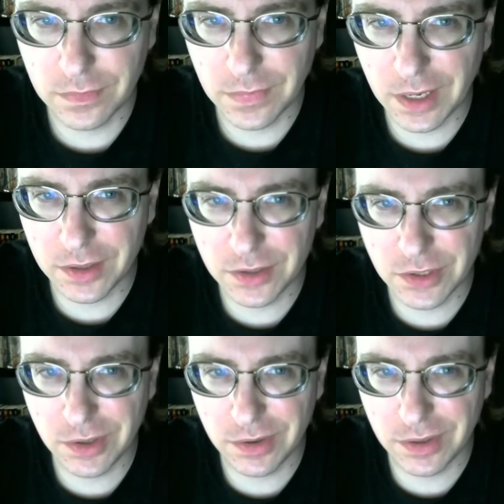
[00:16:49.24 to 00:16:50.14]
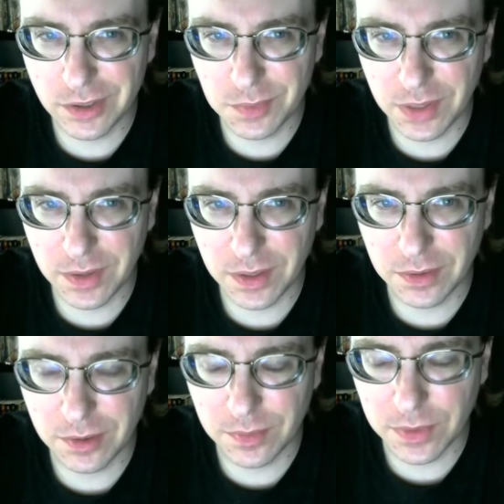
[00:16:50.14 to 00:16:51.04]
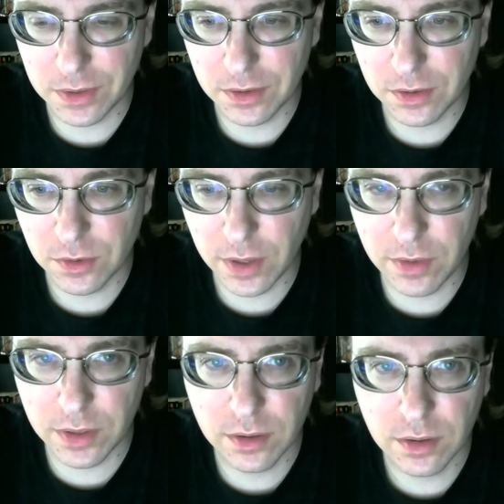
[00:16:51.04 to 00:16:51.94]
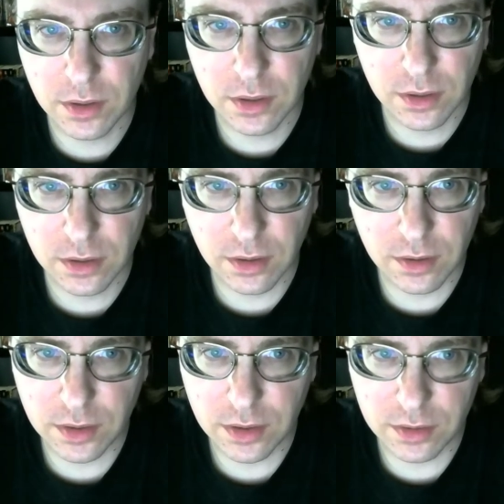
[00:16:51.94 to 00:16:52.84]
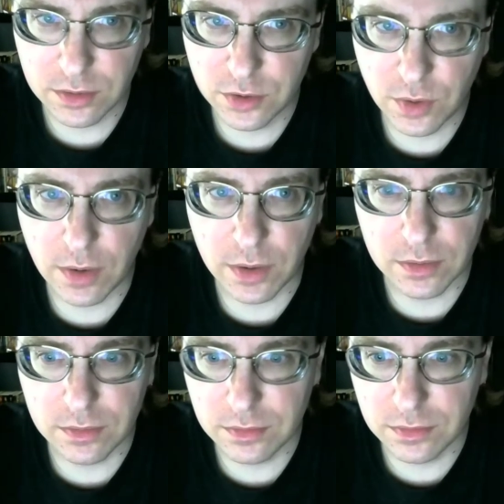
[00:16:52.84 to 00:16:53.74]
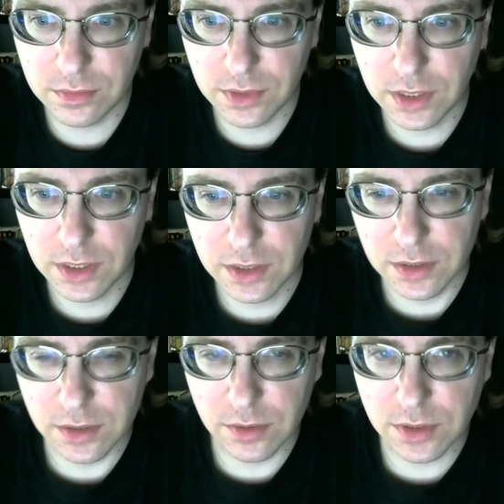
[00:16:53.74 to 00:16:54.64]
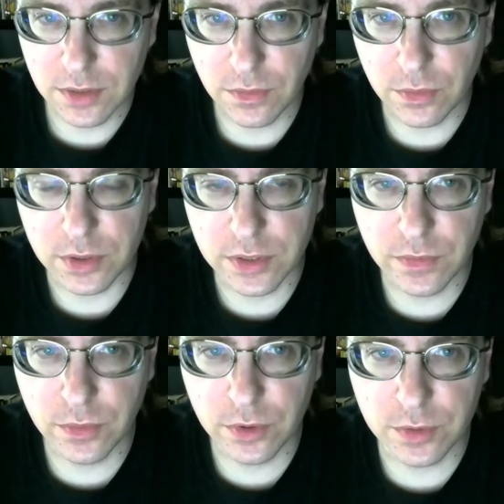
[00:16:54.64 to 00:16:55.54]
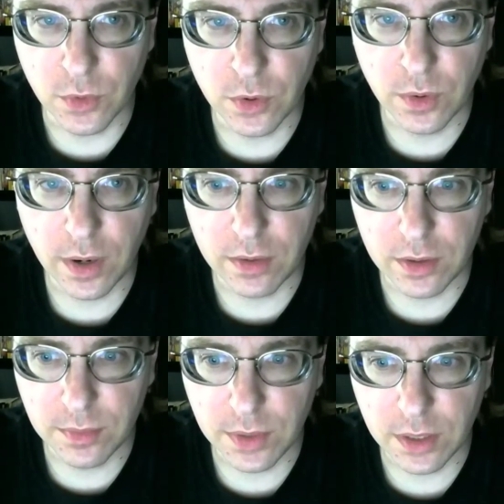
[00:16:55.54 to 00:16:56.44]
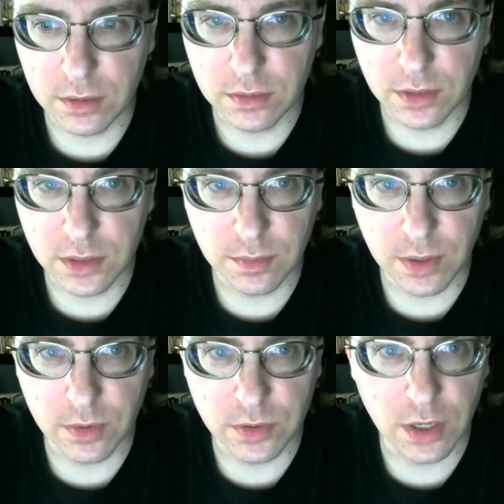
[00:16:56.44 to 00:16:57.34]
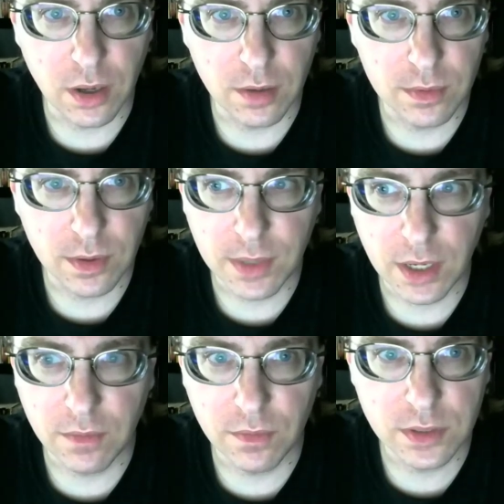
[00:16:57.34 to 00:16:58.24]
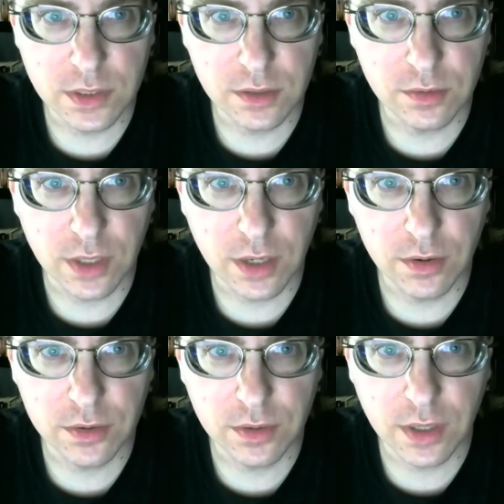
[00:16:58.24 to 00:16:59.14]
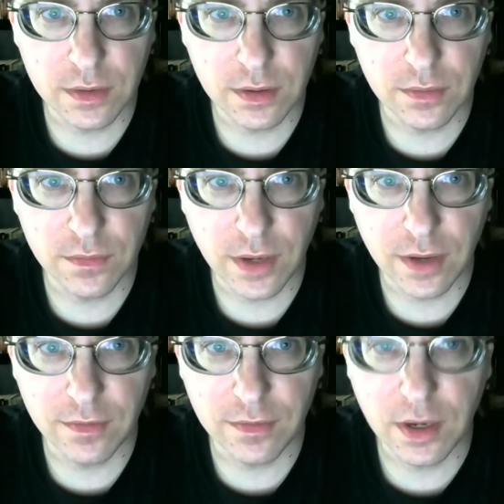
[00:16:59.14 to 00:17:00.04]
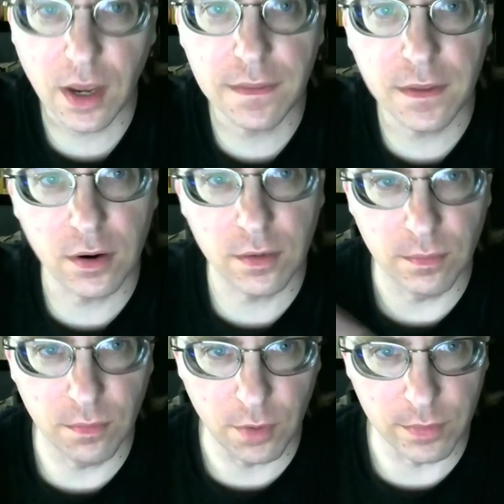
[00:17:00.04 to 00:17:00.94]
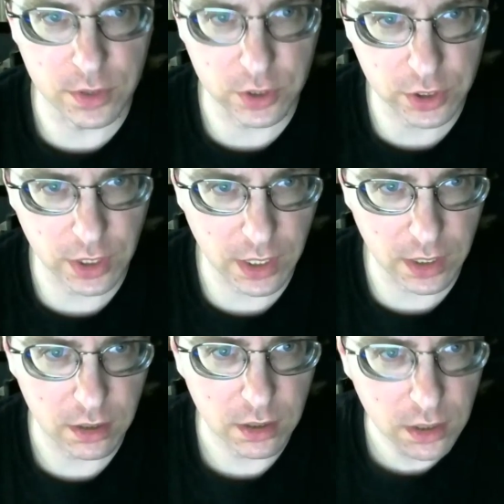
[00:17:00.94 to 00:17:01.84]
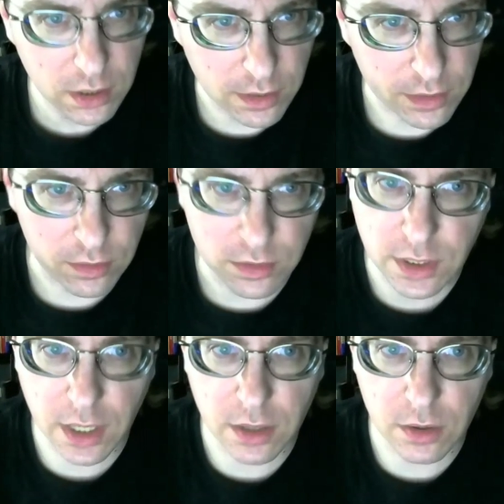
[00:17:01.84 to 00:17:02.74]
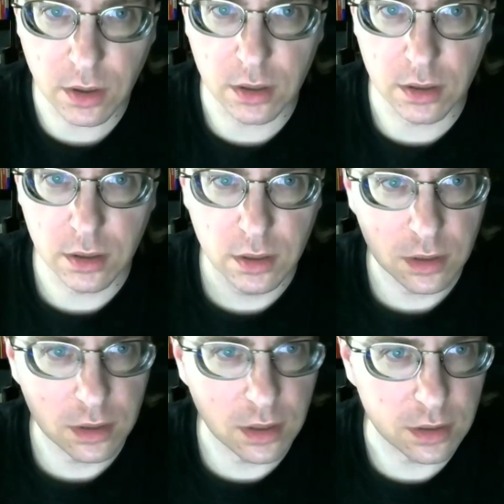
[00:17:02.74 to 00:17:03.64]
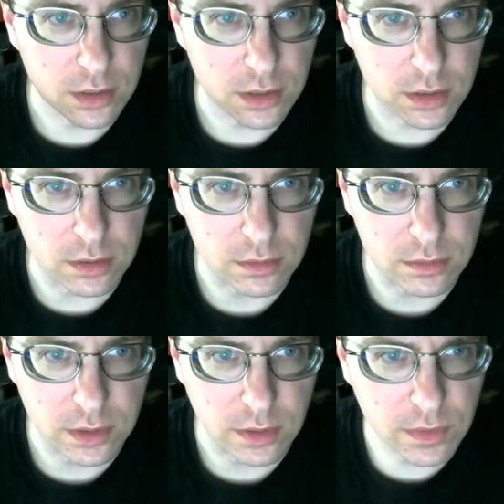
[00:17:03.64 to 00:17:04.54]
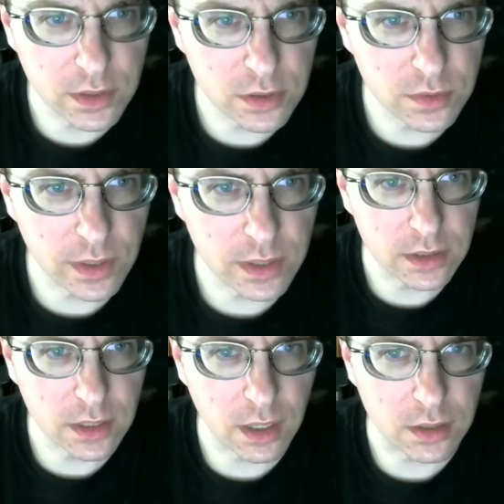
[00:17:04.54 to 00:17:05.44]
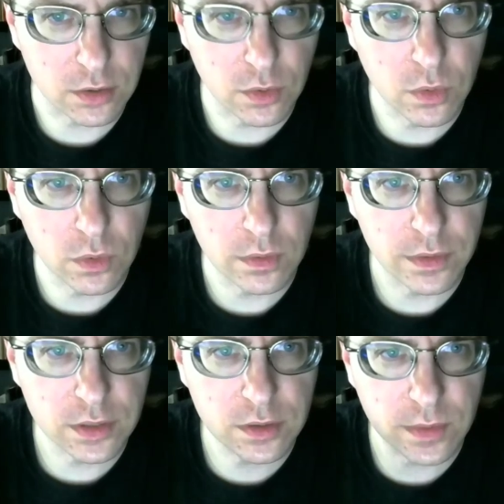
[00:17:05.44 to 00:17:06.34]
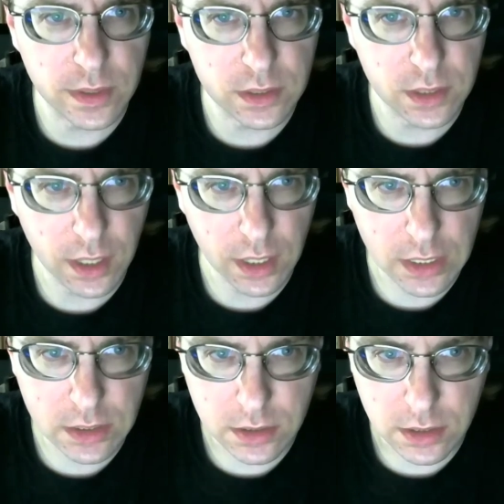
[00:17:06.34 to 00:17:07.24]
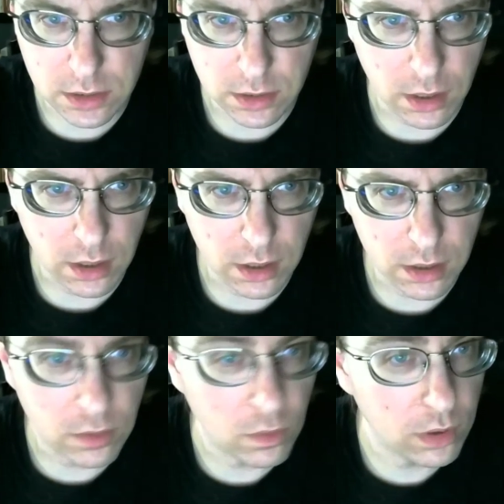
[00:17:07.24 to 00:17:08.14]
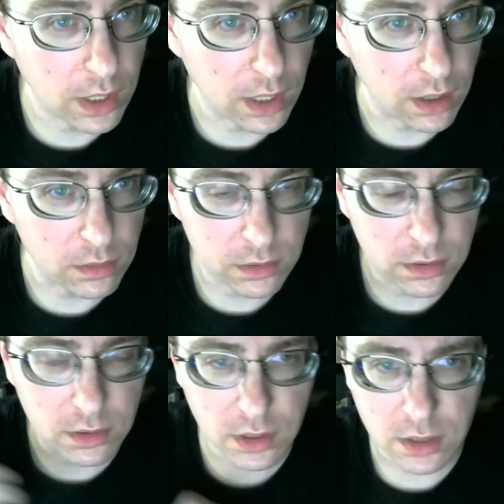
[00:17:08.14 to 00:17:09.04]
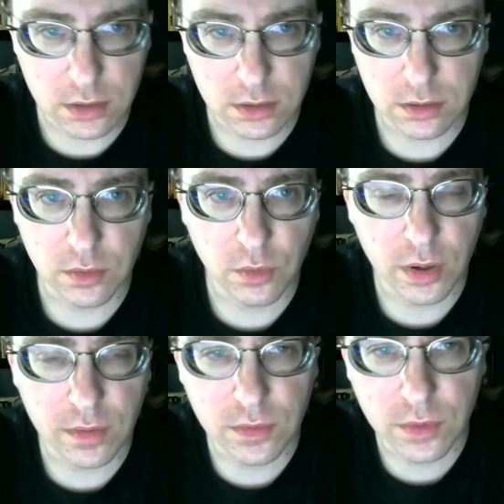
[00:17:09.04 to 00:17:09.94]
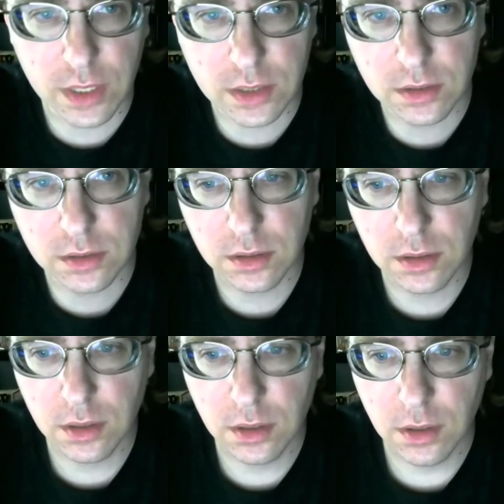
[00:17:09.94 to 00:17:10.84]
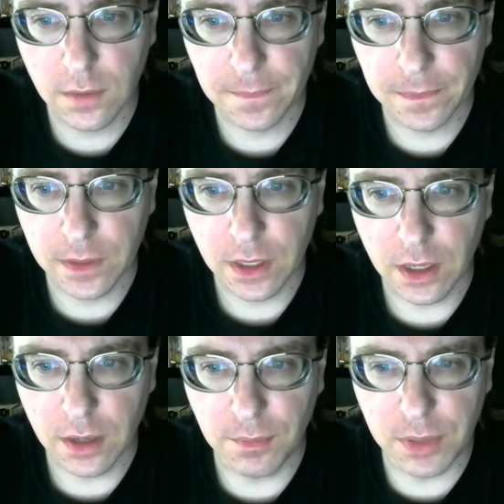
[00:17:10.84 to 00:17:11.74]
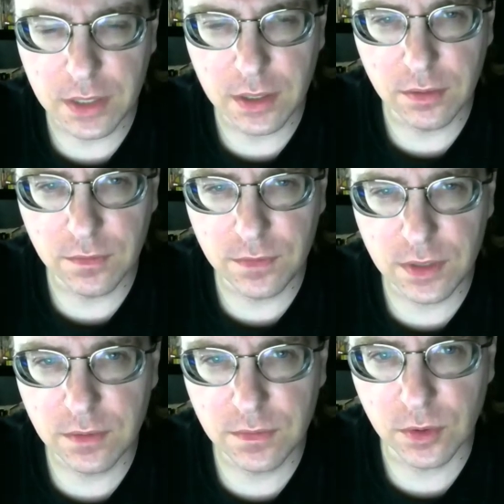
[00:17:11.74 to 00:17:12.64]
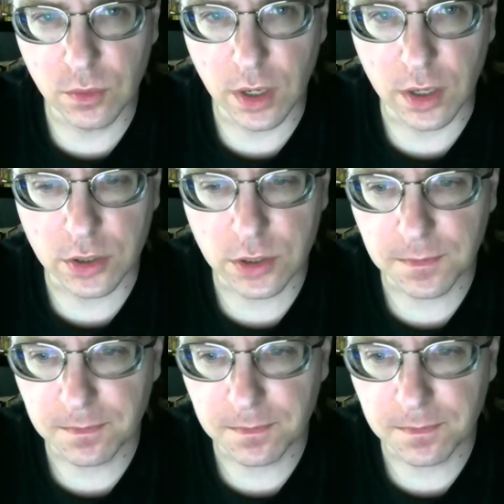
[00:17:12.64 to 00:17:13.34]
and I should go explain that a little bit. Crowded, it's crowded. So is Civil War. Civil War is more crowded, but does a better job. I mean, every single character got their five, got their moment to shine, got their dialogue, got their, you know, this is why guy is cool, this is why this guy is this guy or gal in the case in quite a few cases. But it didn't didn't feel rushed.